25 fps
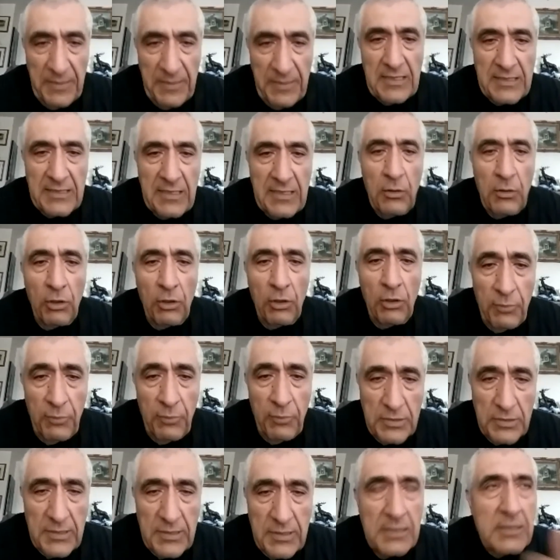me. They said all
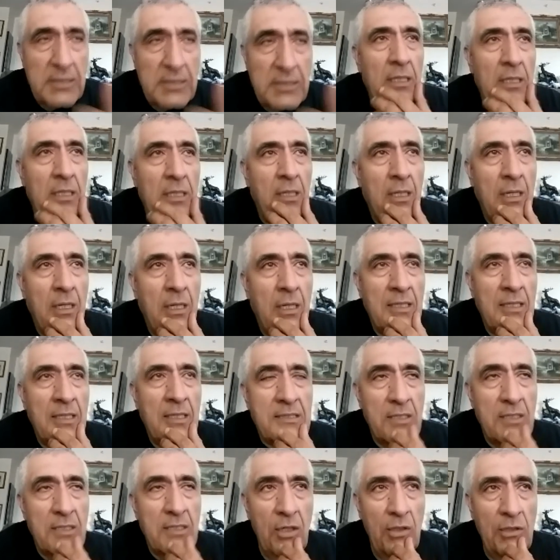bruises.
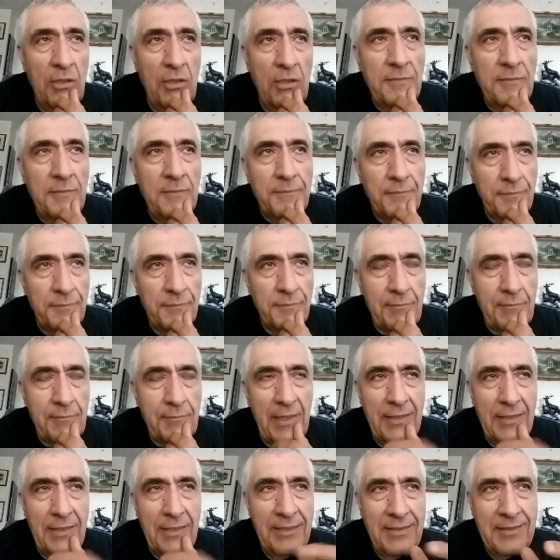So
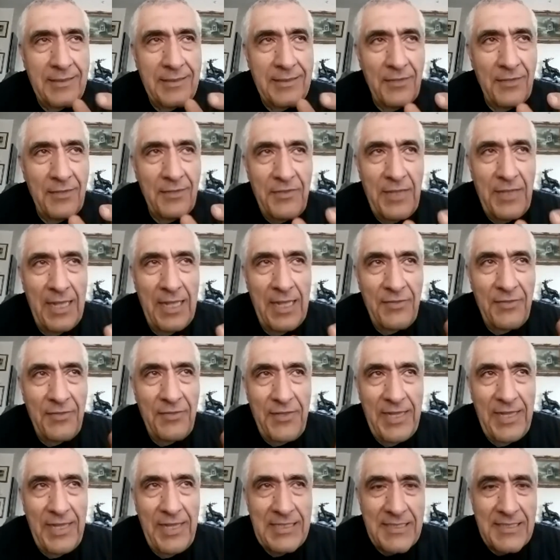uh,
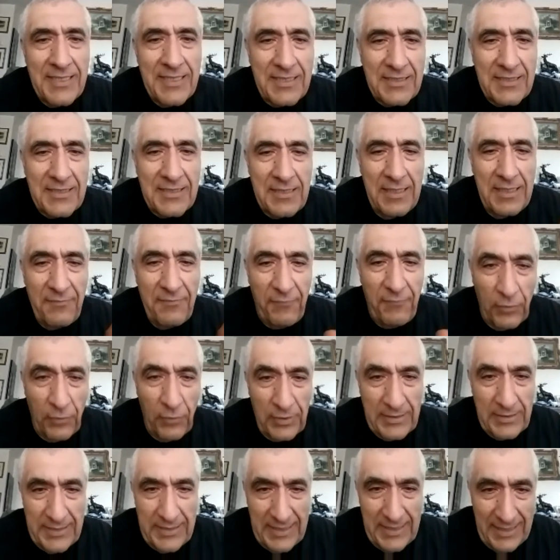day six, uh,
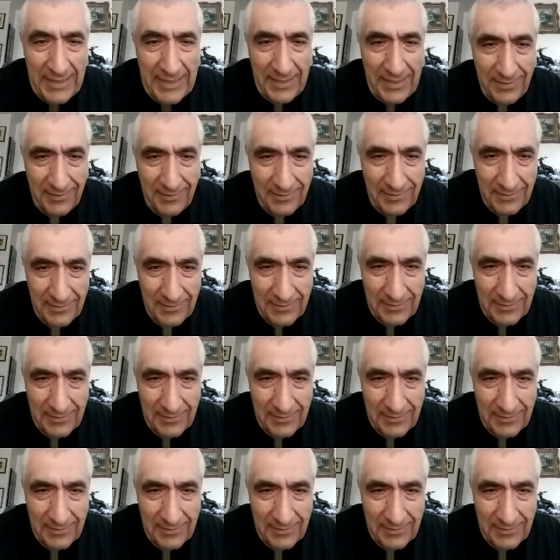14,